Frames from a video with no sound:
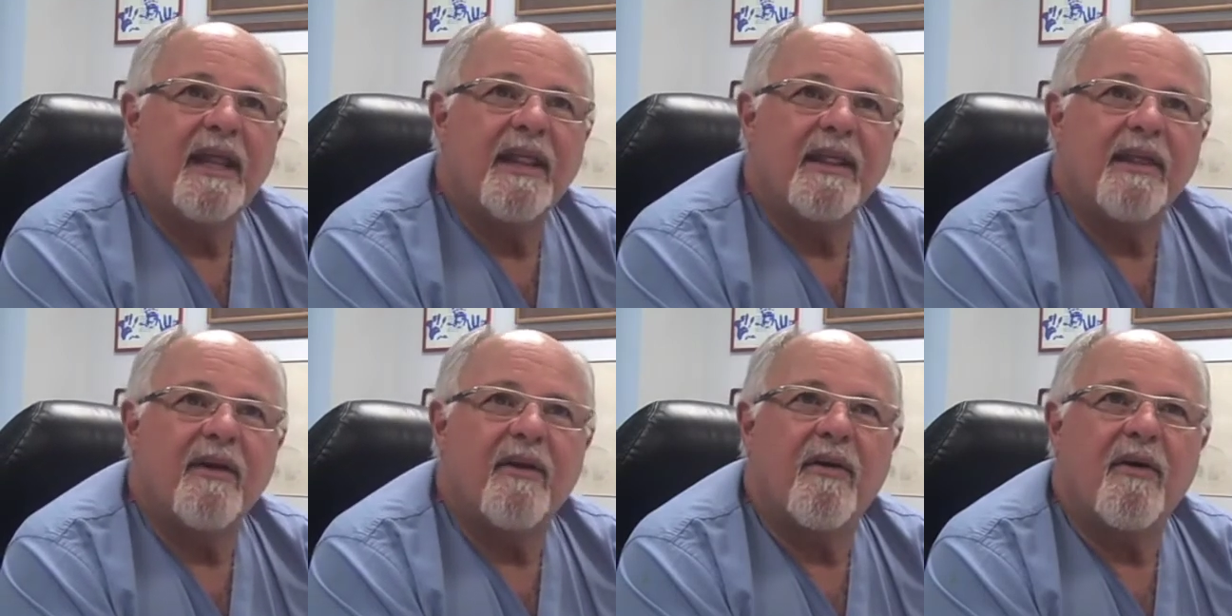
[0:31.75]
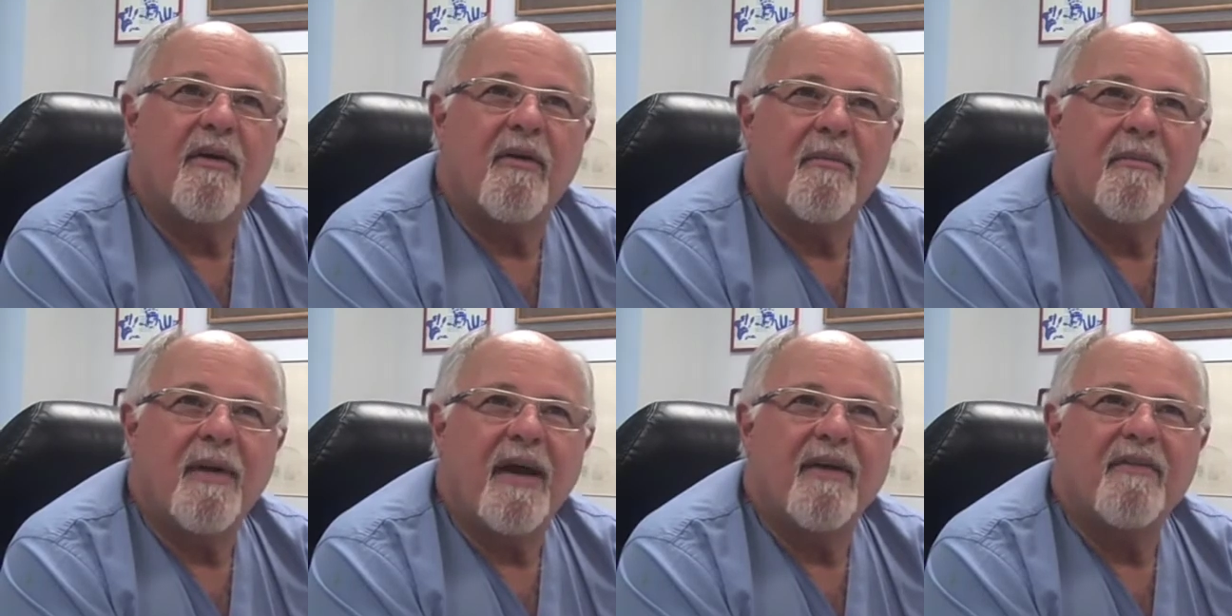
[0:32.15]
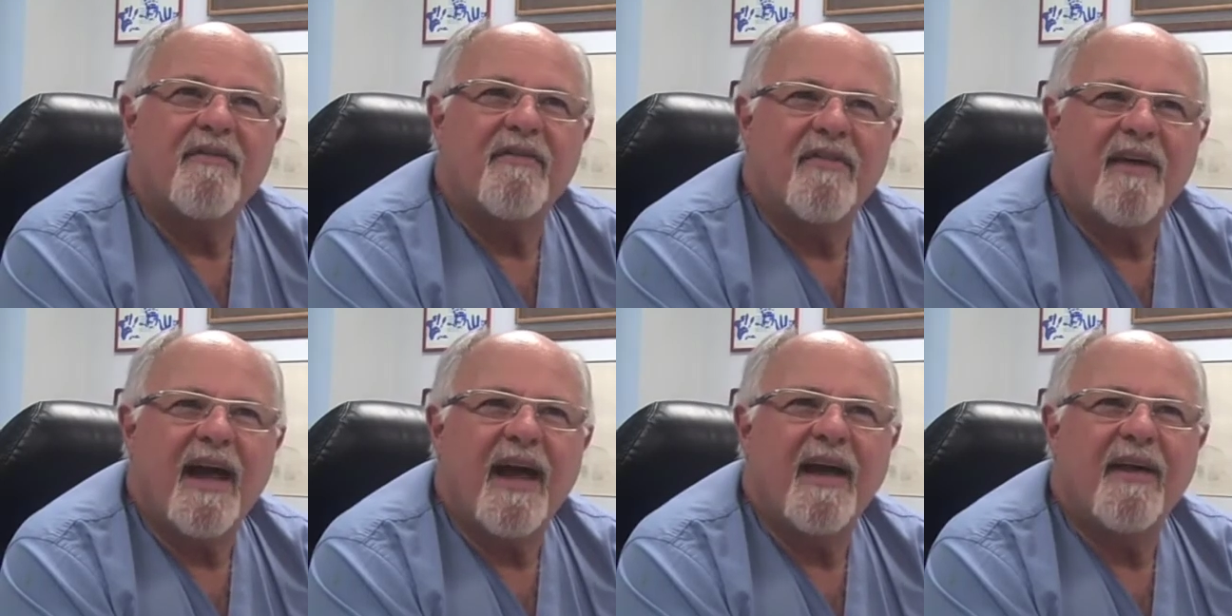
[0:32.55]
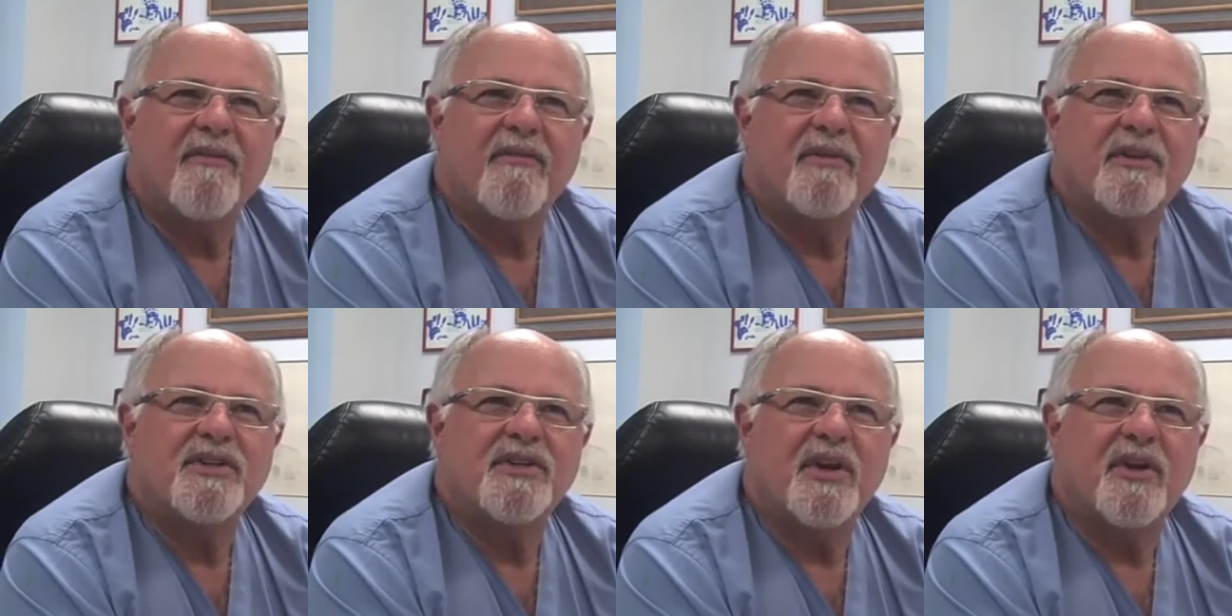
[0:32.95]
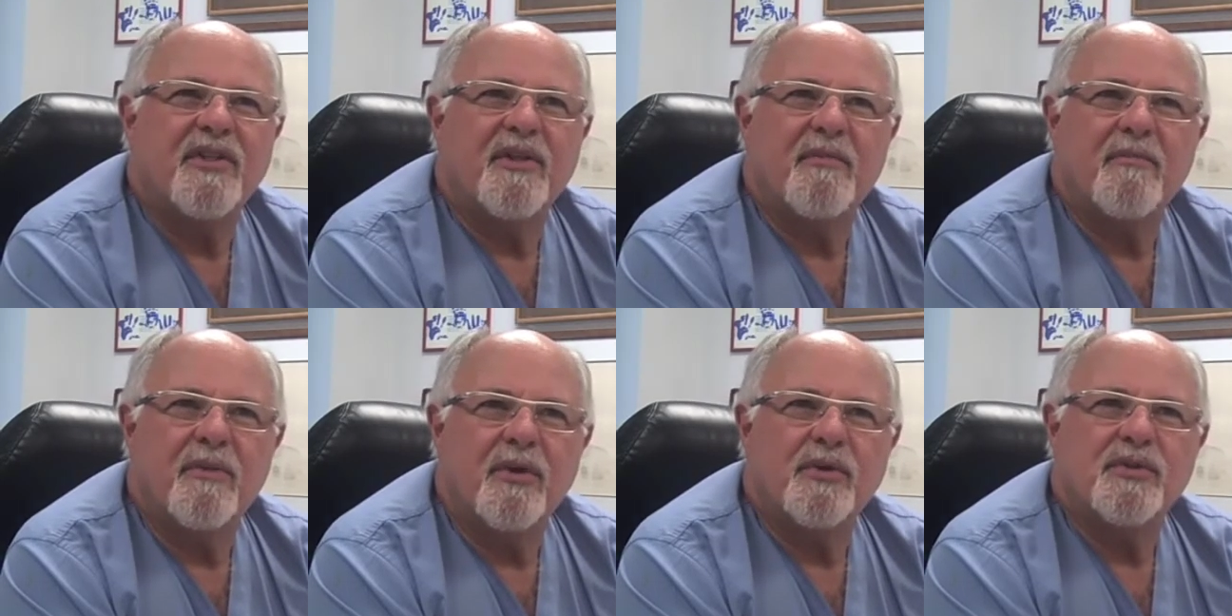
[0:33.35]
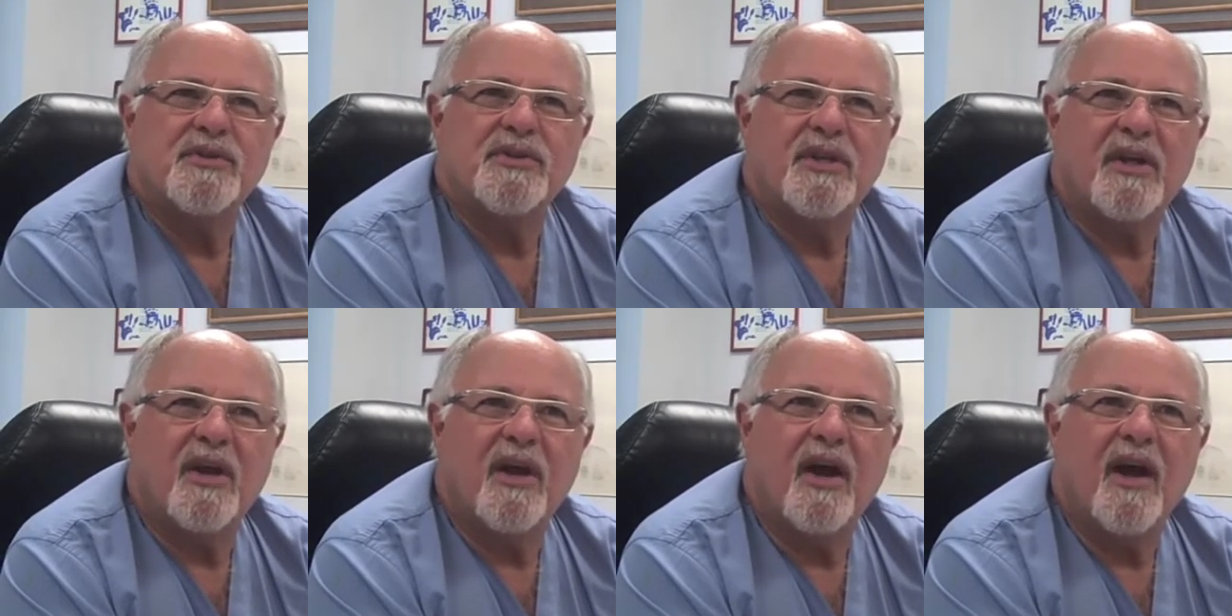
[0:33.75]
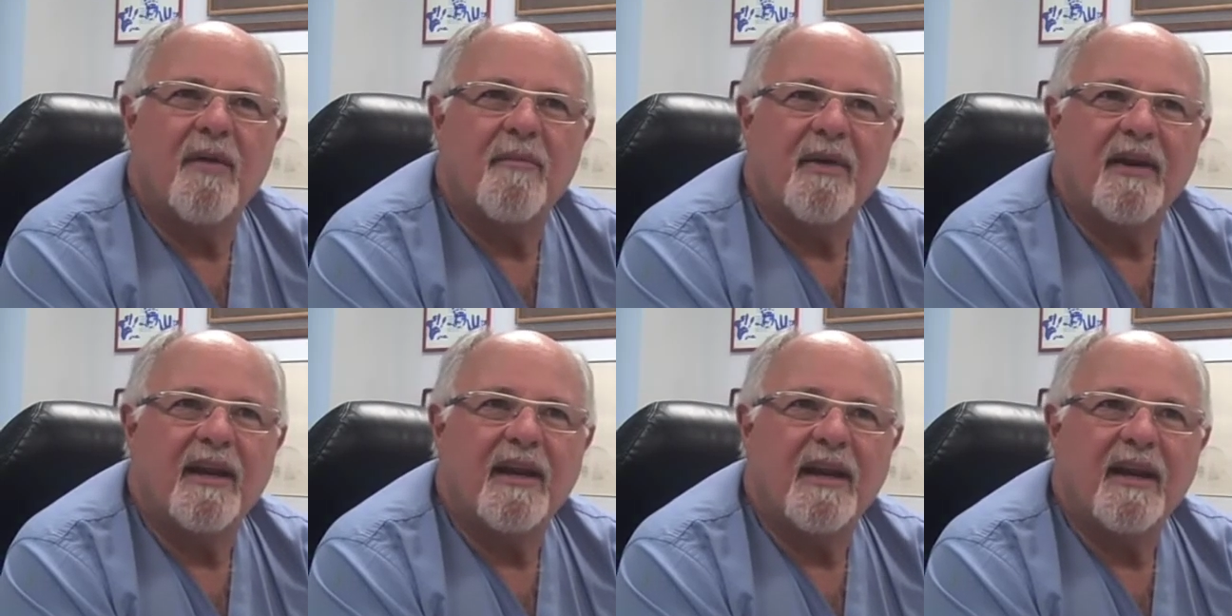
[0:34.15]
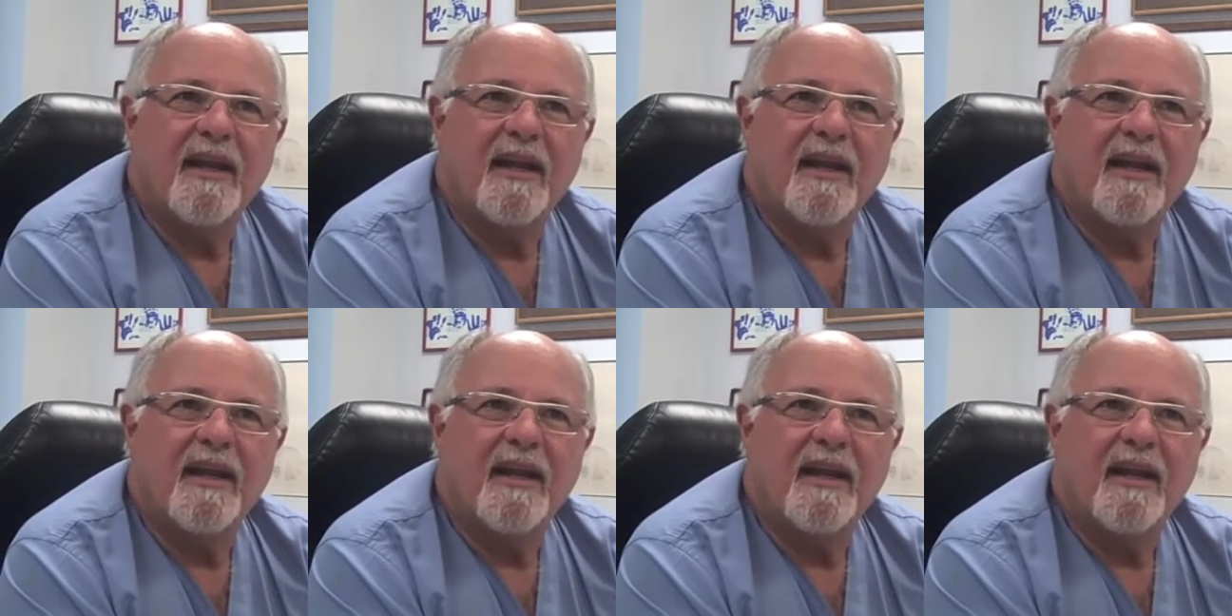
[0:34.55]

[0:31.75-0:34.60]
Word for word: there are about five which are the most common.